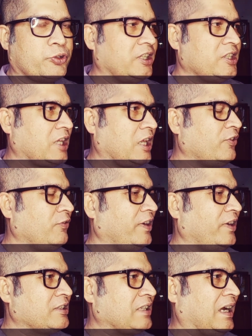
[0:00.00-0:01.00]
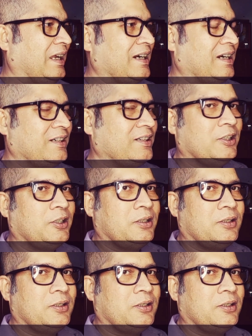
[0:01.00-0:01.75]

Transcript: say this. I feel very tired.